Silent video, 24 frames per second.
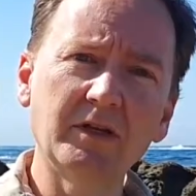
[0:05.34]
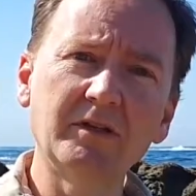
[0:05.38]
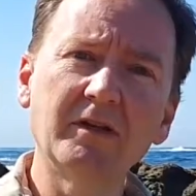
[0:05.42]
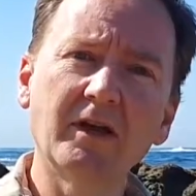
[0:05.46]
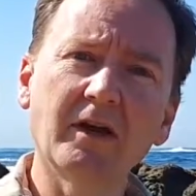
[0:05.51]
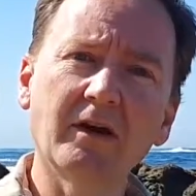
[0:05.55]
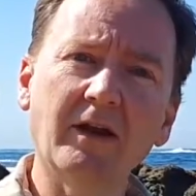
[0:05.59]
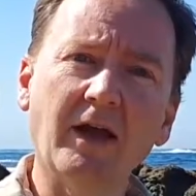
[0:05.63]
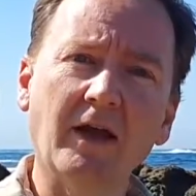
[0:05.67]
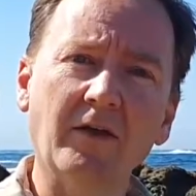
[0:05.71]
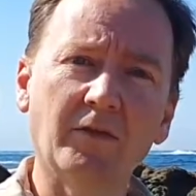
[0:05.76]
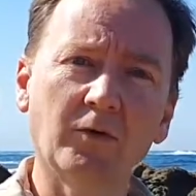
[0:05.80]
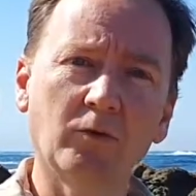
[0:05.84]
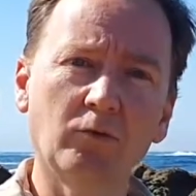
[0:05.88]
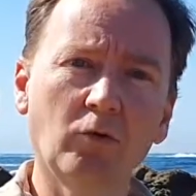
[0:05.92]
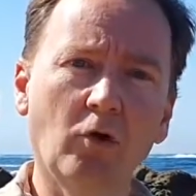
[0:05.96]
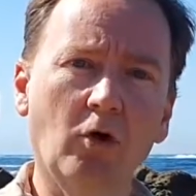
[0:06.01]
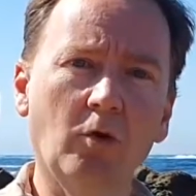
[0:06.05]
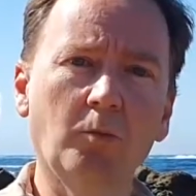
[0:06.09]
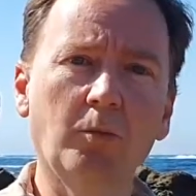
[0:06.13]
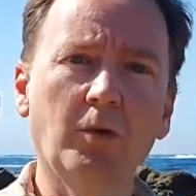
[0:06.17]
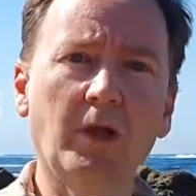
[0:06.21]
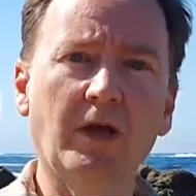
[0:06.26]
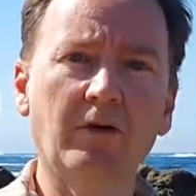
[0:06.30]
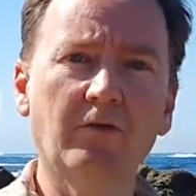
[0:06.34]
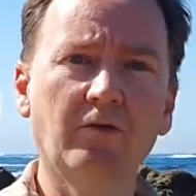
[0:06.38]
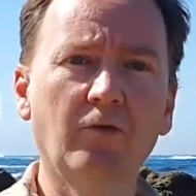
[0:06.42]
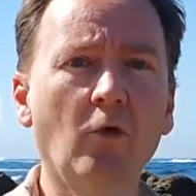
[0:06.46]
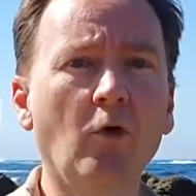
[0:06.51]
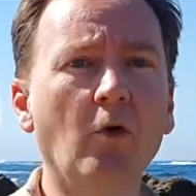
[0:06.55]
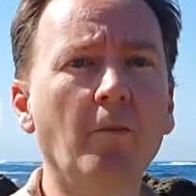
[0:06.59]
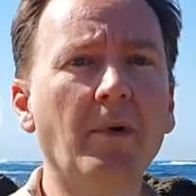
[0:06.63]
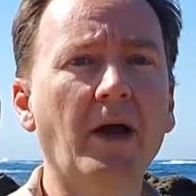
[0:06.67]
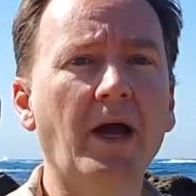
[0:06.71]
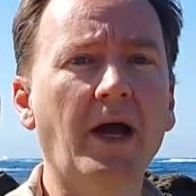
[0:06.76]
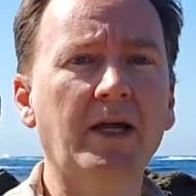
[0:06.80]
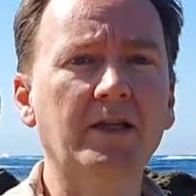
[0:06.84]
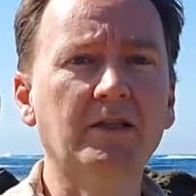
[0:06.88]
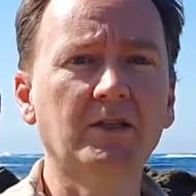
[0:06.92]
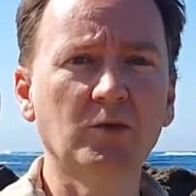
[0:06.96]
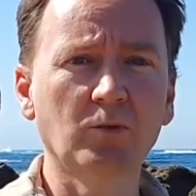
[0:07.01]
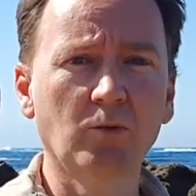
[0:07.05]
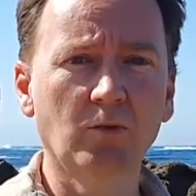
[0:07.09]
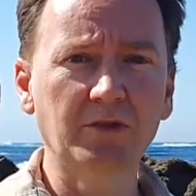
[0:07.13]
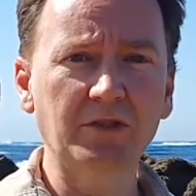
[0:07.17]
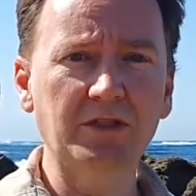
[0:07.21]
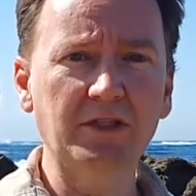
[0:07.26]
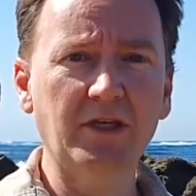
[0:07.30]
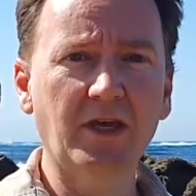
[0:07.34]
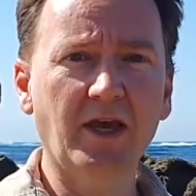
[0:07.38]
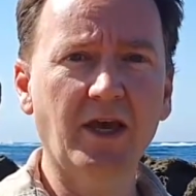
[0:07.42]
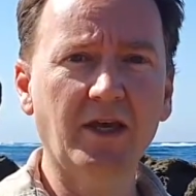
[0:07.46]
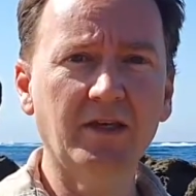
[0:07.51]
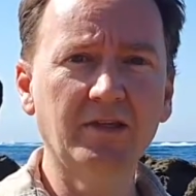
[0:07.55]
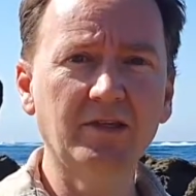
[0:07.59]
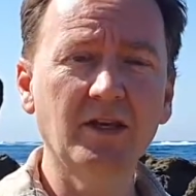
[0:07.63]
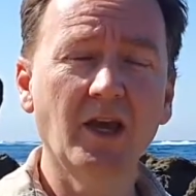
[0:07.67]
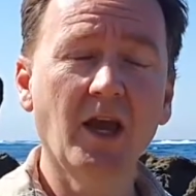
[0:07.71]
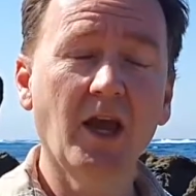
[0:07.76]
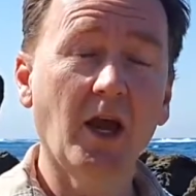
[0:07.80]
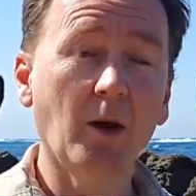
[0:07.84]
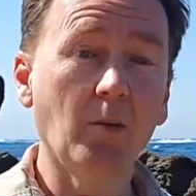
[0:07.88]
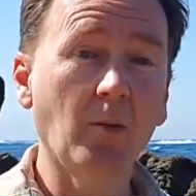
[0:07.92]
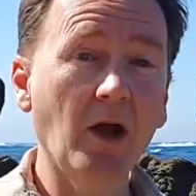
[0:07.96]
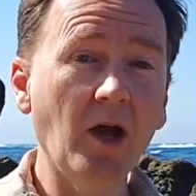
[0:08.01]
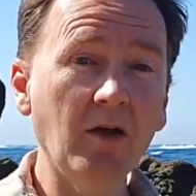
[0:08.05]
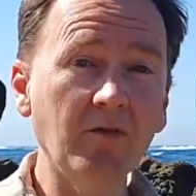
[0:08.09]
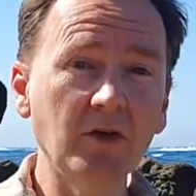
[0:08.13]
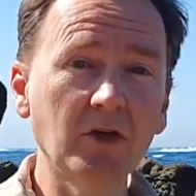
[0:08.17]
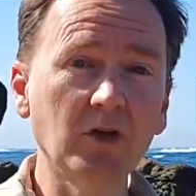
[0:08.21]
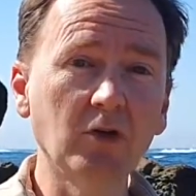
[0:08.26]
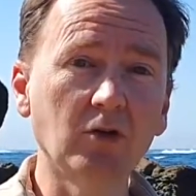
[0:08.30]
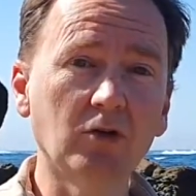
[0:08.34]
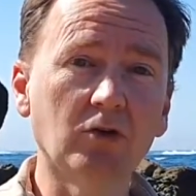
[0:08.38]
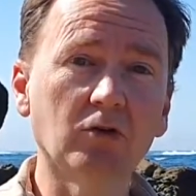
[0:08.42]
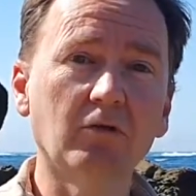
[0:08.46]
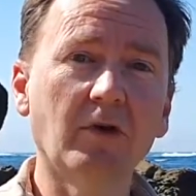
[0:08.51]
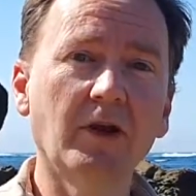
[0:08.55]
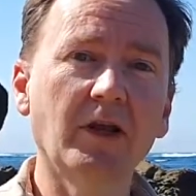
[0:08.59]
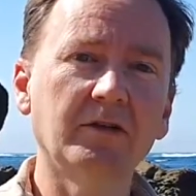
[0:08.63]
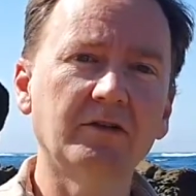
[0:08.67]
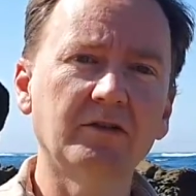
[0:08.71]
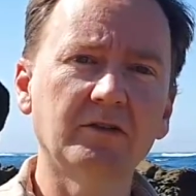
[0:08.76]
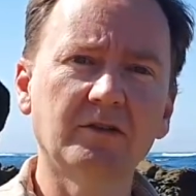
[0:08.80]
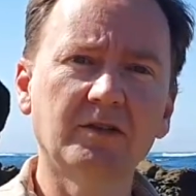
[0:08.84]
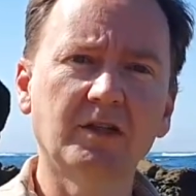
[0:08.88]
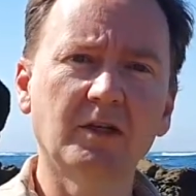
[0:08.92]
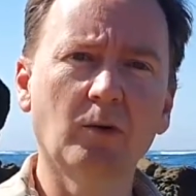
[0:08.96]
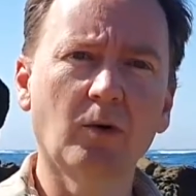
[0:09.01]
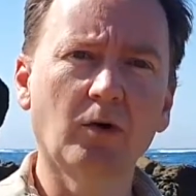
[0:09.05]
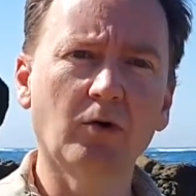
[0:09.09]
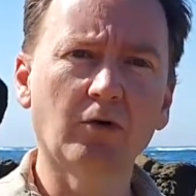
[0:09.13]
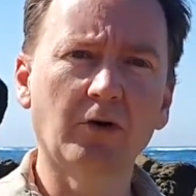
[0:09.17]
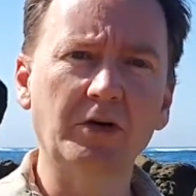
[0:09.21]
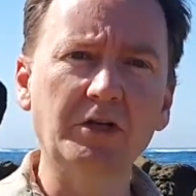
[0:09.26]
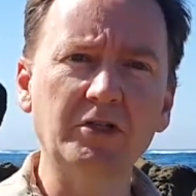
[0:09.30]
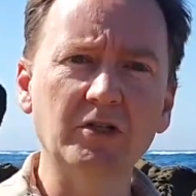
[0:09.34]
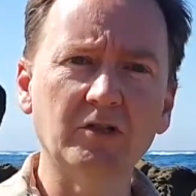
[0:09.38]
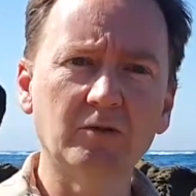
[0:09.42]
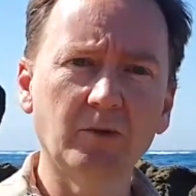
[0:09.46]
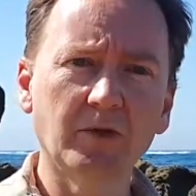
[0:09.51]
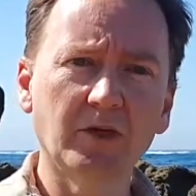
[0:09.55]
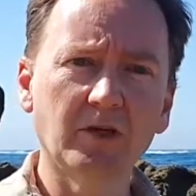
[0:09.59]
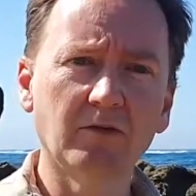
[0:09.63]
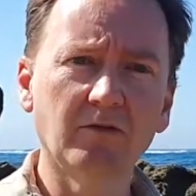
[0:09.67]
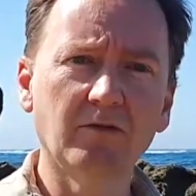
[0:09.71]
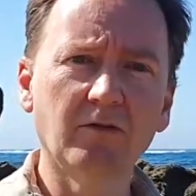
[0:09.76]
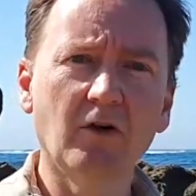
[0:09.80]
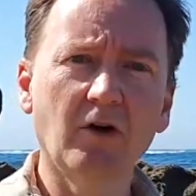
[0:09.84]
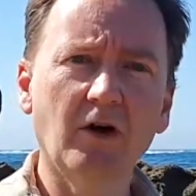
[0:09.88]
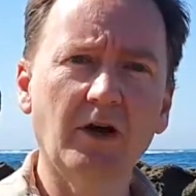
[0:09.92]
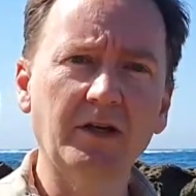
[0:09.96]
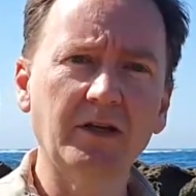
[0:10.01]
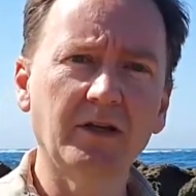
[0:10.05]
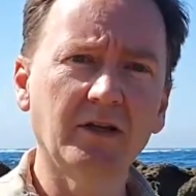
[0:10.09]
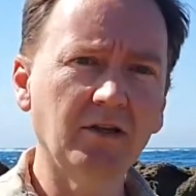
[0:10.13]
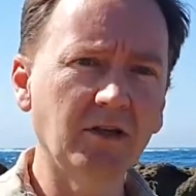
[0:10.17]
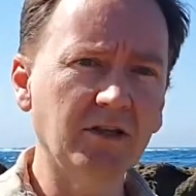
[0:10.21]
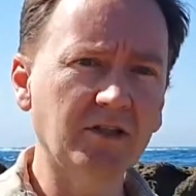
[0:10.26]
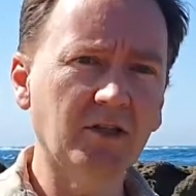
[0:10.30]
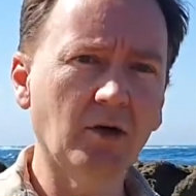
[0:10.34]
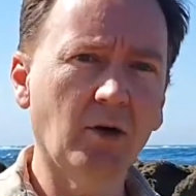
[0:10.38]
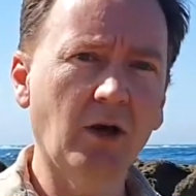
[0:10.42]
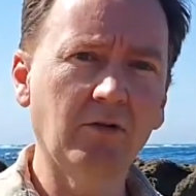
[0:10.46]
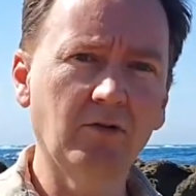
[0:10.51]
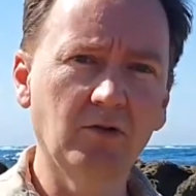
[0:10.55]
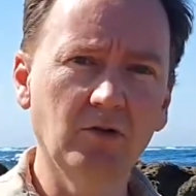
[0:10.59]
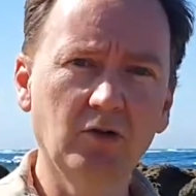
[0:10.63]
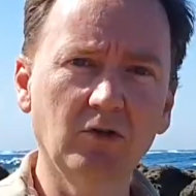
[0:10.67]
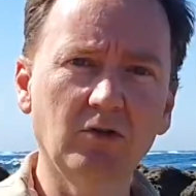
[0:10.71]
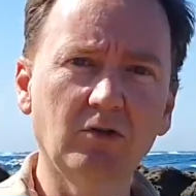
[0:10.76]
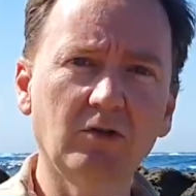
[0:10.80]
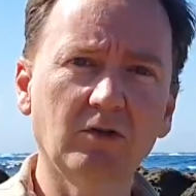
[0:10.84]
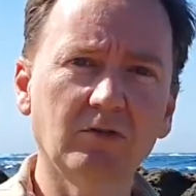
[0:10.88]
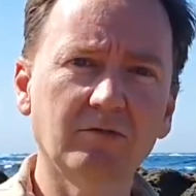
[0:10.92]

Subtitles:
down at the rock platform at Swansea Heads, and we're having a look around to see what creatures we can find. Let's go have a look.